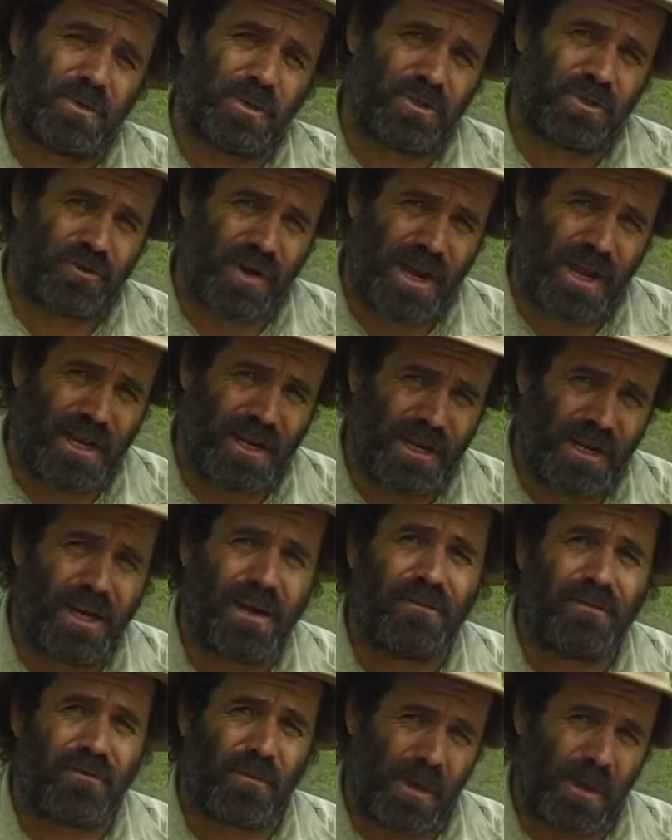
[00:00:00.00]
to Australia
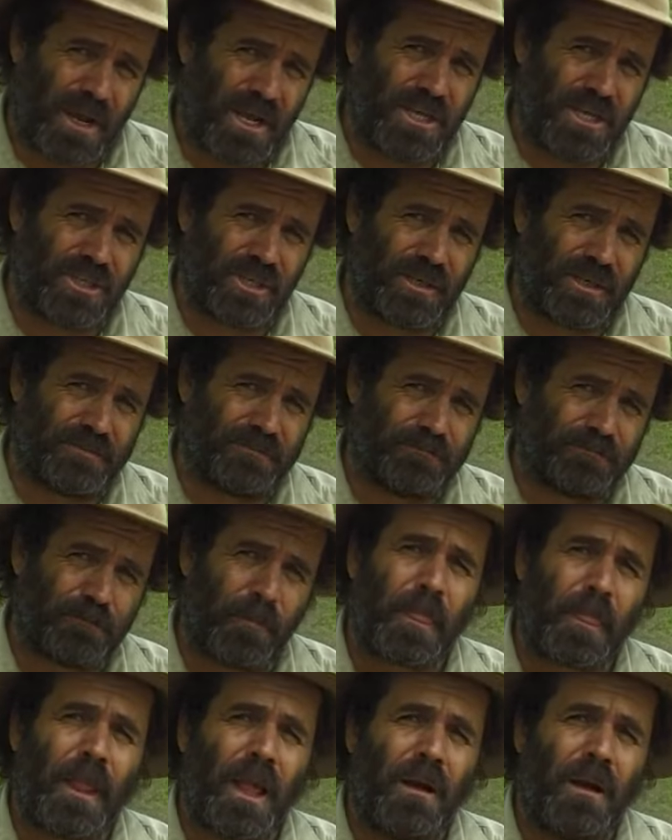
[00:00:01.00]
from Asia,
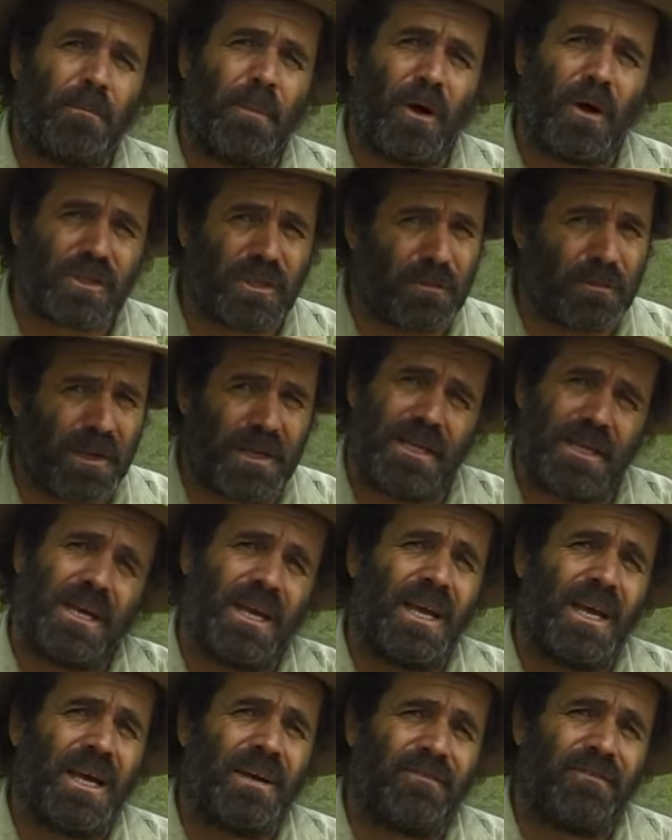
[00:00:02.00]
possibly
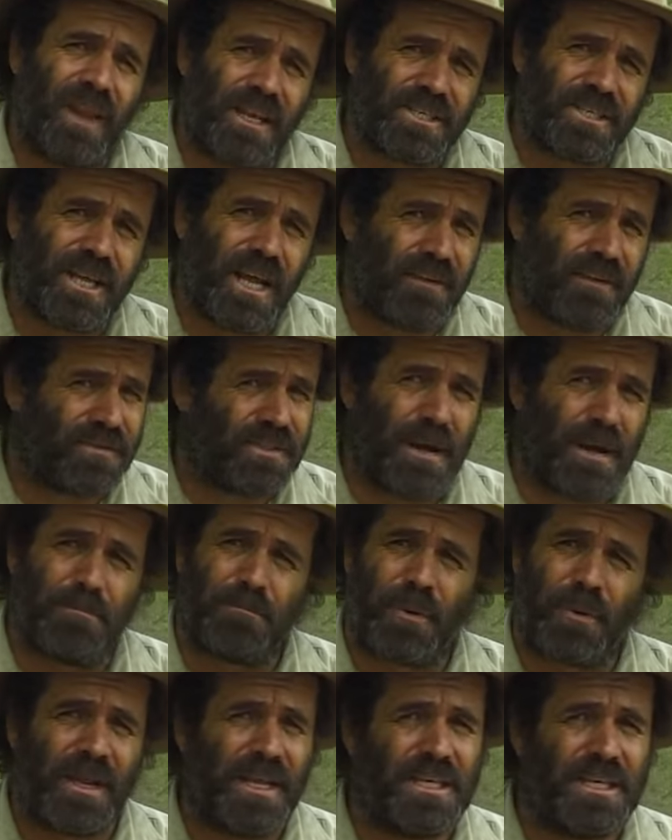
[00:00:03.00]
flushed out of some
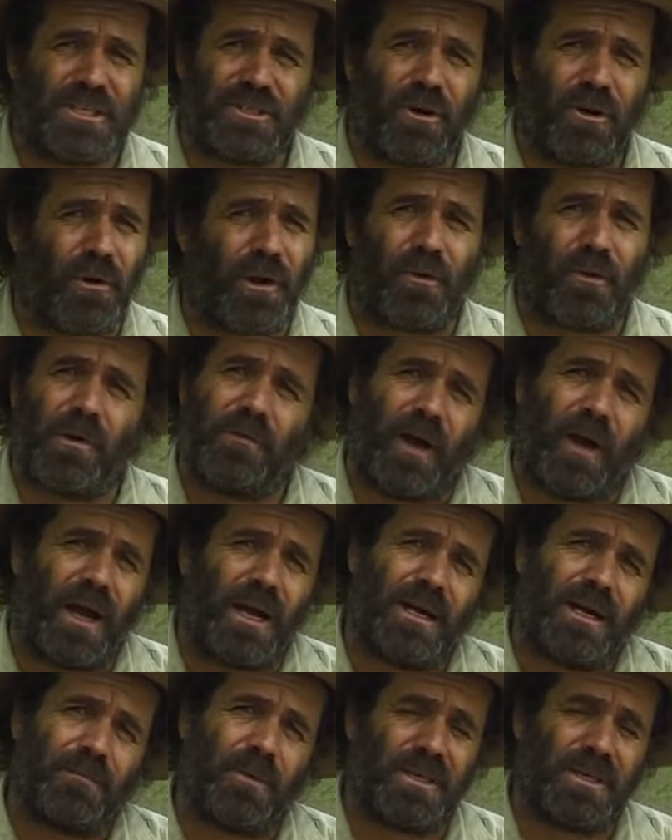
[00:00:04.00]
prehistoric river
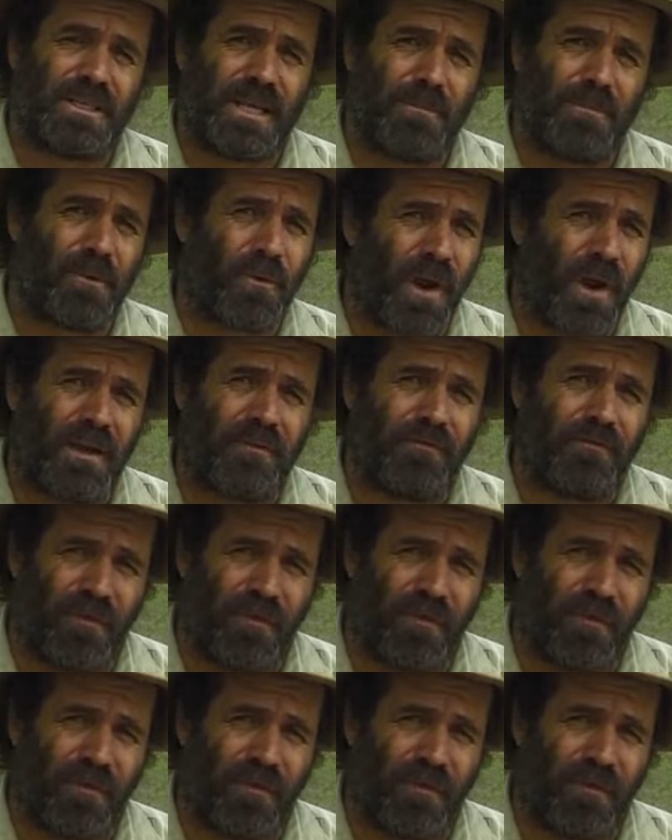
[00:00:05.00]
by some great